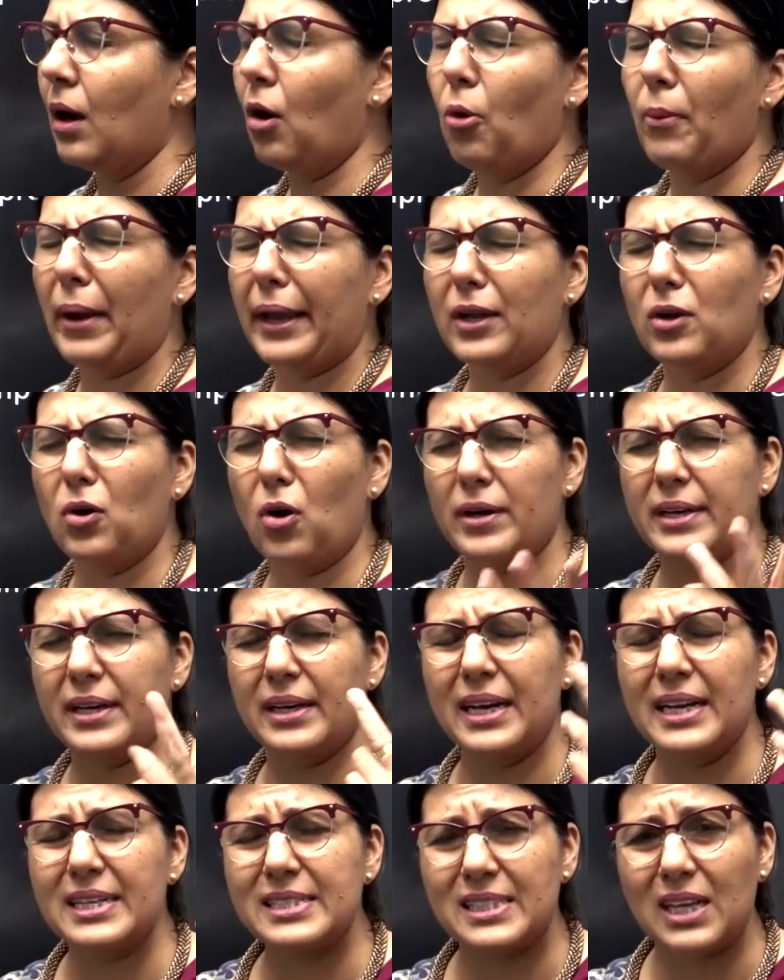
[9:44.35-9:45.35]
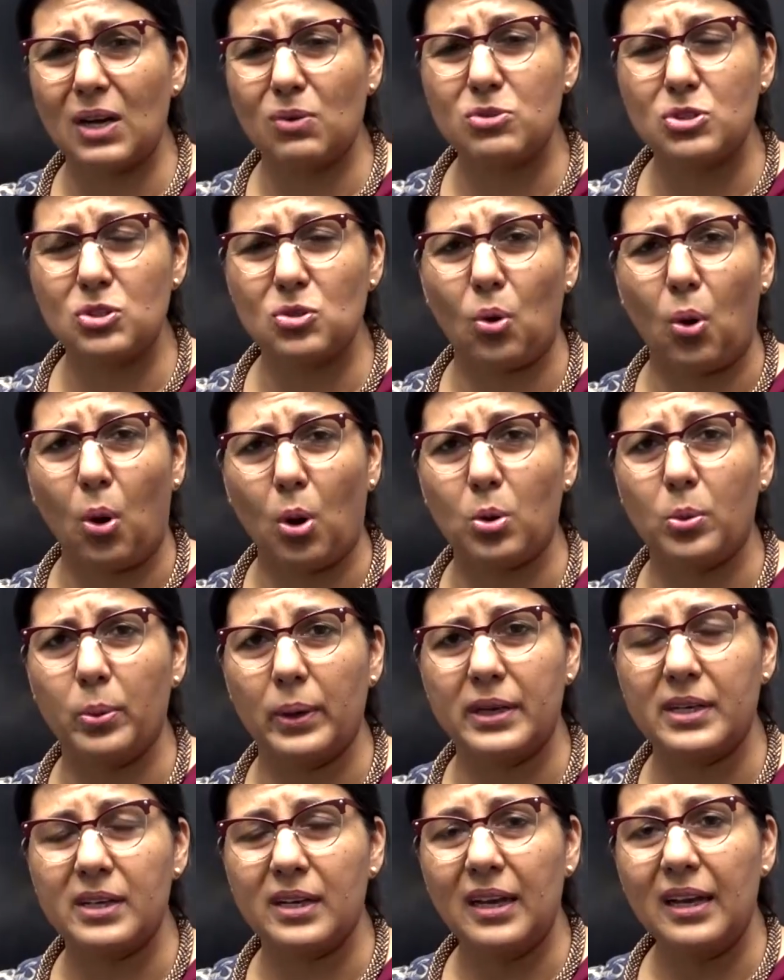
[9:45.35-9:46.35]
Oh my God, it sounds so
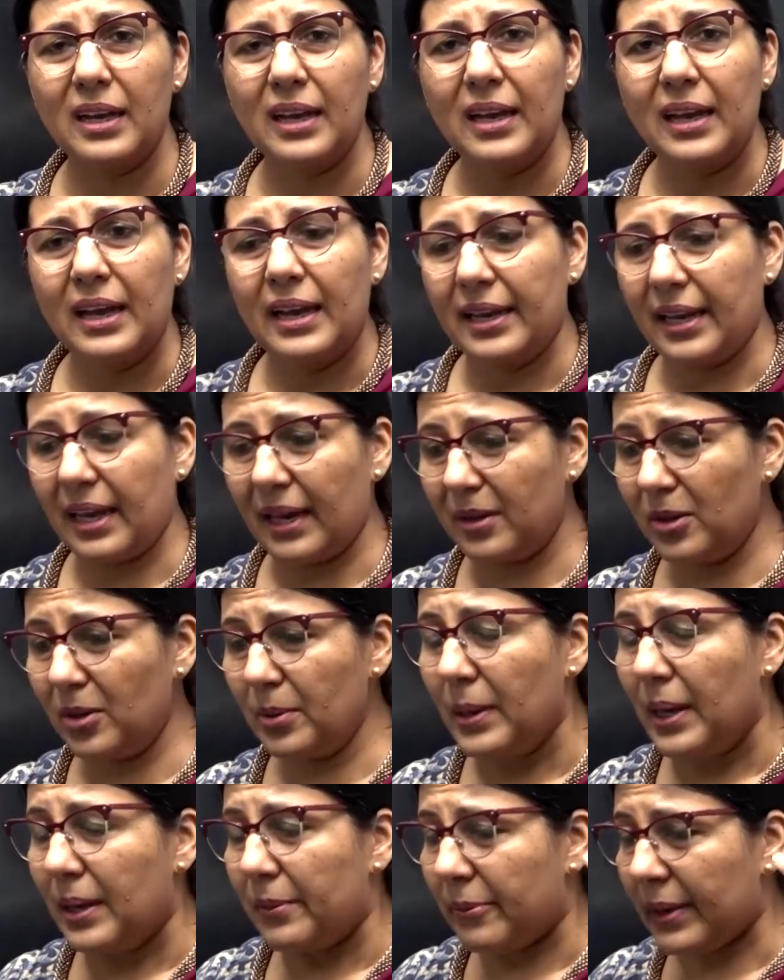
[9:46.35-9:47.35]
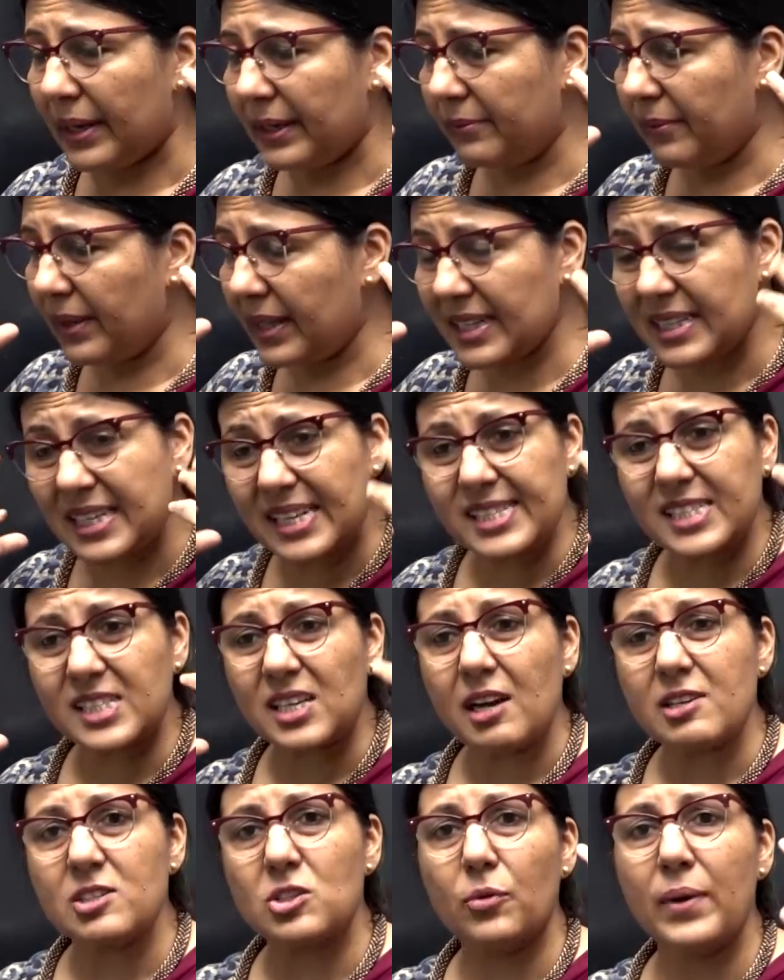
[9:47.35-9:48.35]
awkward. Yeah, when it
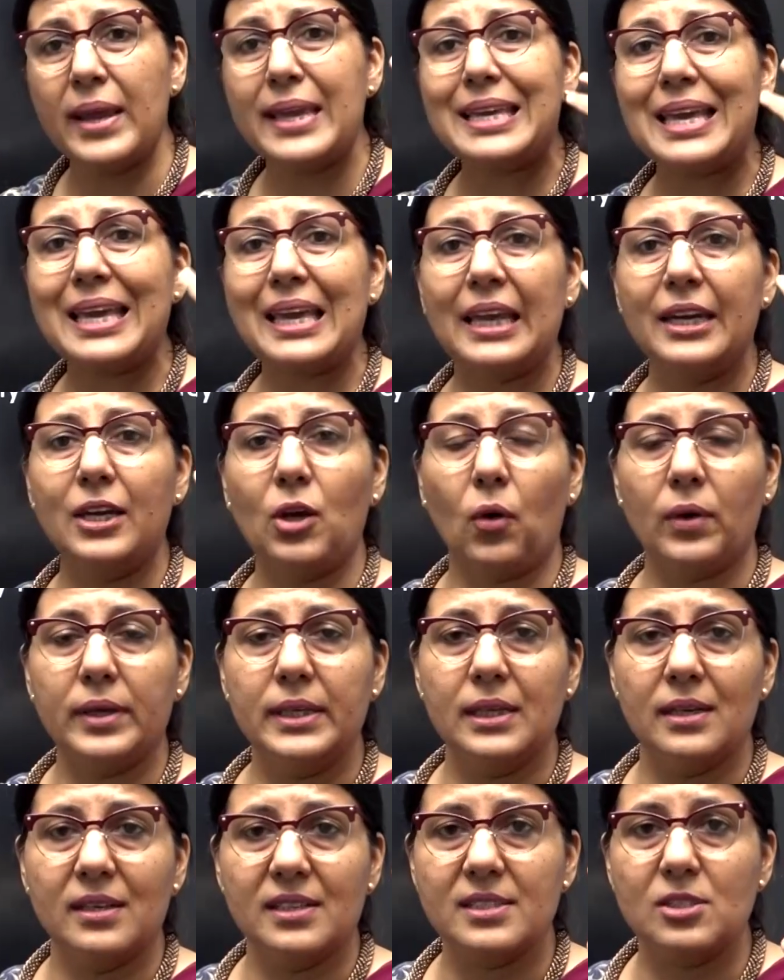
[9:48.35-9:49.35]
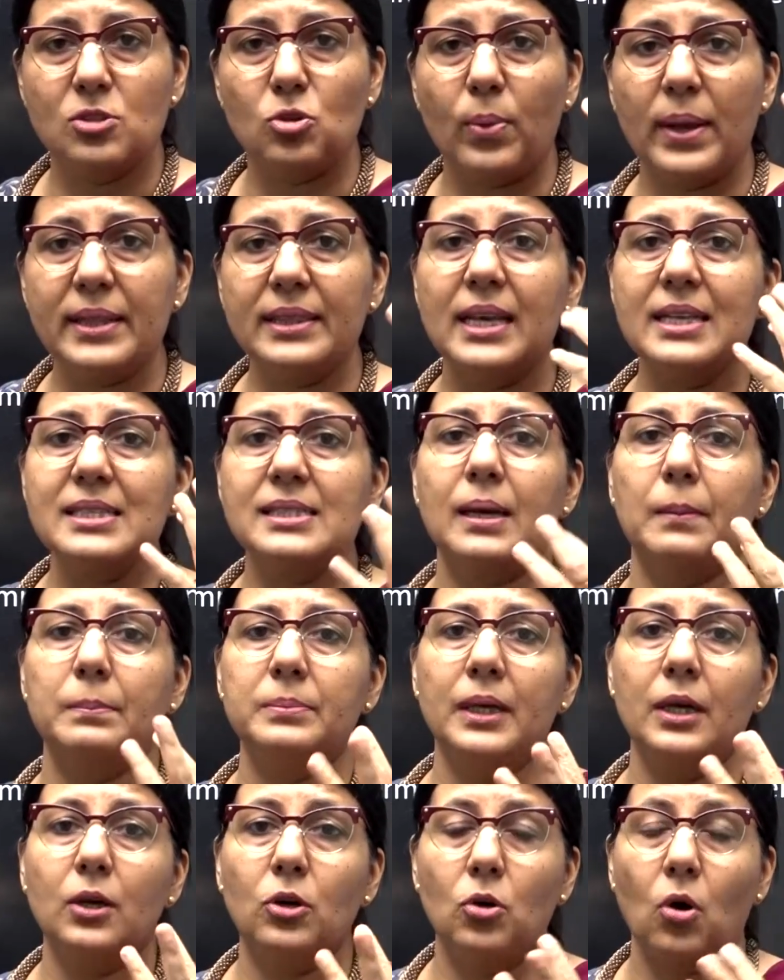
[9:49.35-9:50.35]
starts ringing in your ears. So when there's
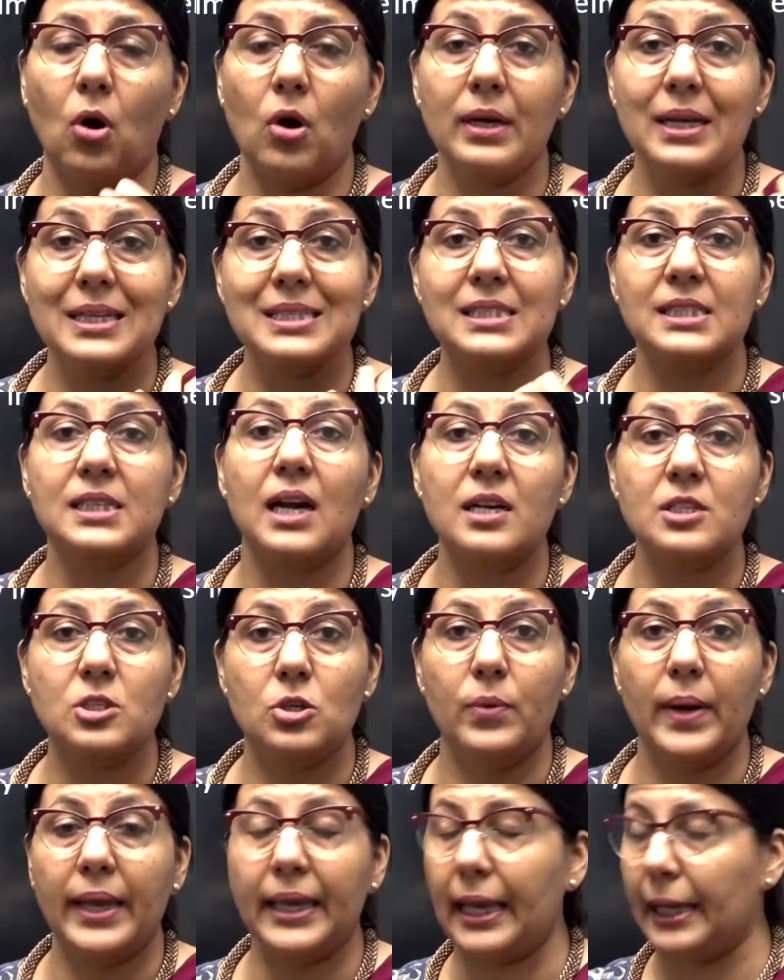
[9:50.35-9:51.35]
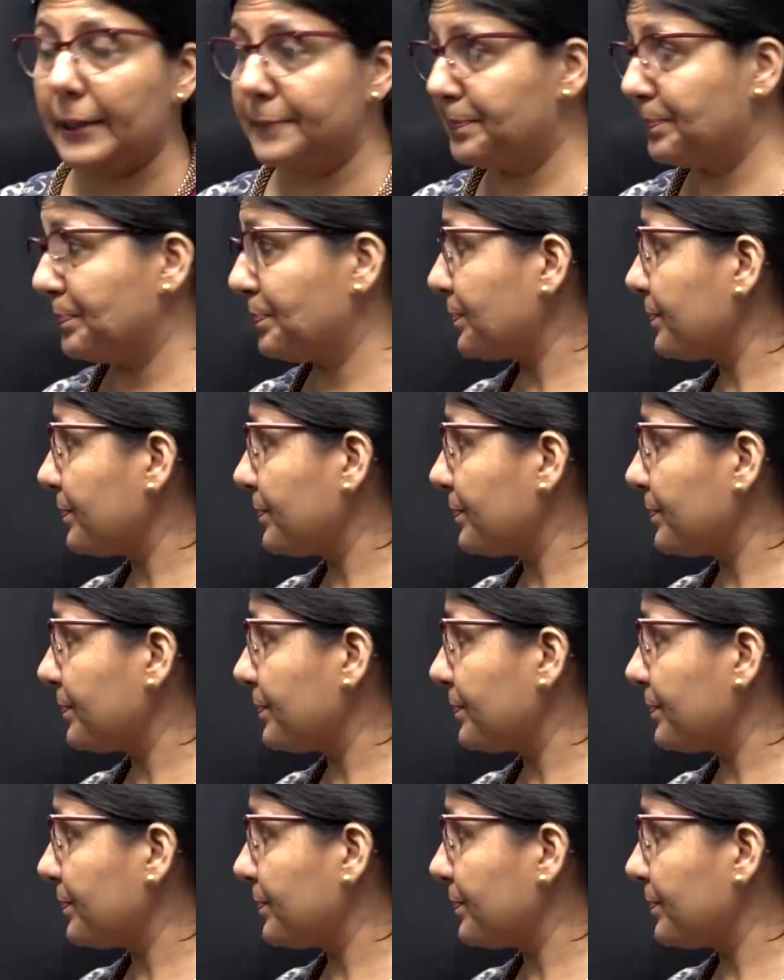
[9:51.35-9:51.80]
something wrong, it starts ringing.